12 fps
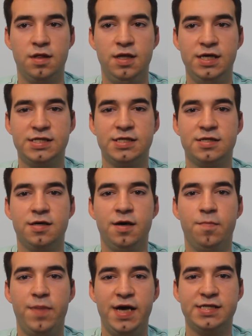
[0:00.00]
This is
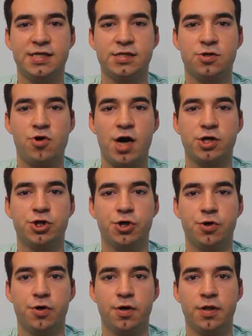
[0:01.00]
the basic
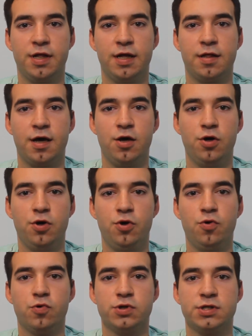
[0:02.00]
structure that I
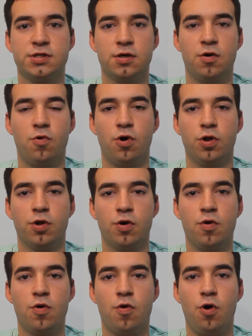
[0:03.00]
use on
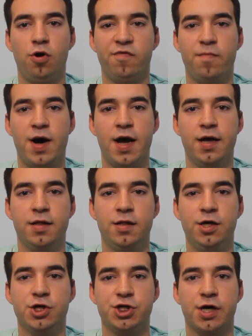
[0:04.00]
all of my
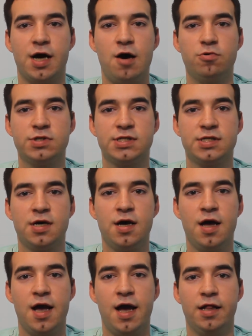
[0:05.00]
niche accounts,
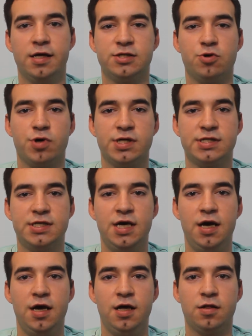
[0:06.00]
and as you can
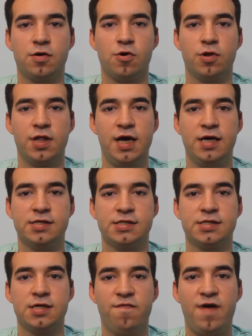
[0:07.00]
see it
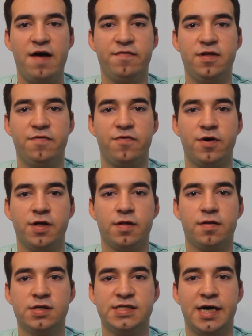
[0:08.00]
contains 5
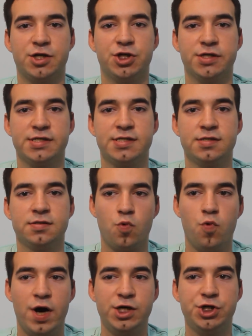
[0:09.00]
different sections:
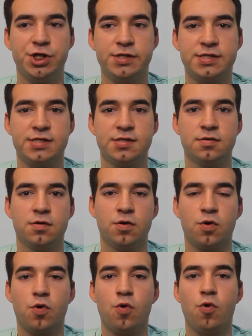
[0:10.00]
questions,
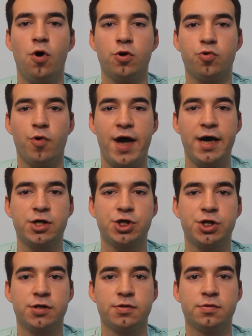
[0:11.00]
call to
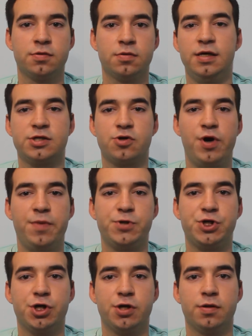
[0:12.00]
action,
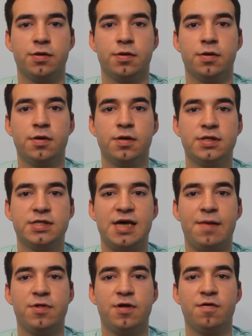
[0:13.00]
description,
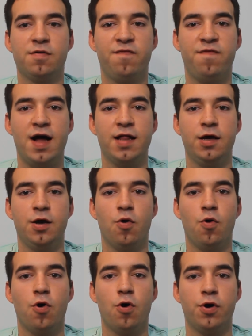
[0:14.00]
something funny
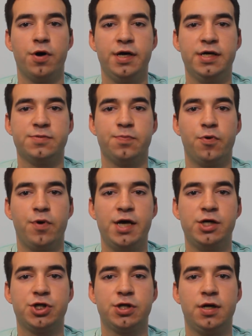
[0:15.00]
or
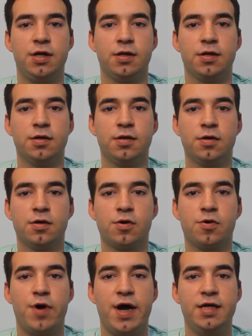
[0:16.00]
inspirational,
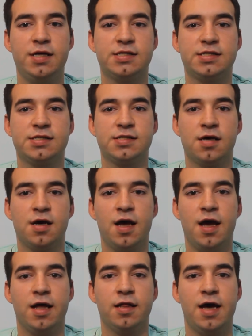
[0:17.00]
credits, and